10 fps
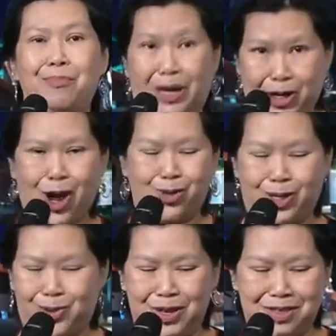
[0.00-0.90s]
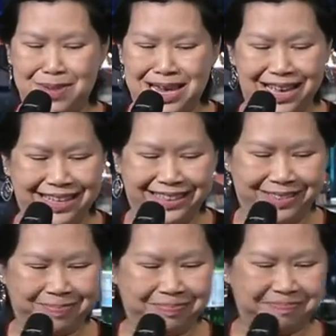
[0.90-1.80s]
But God was with me.
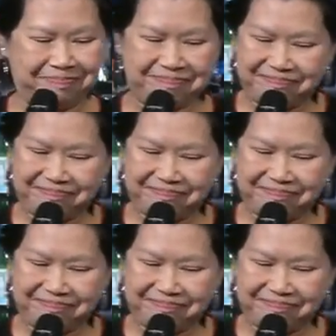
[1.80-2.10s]
Come on.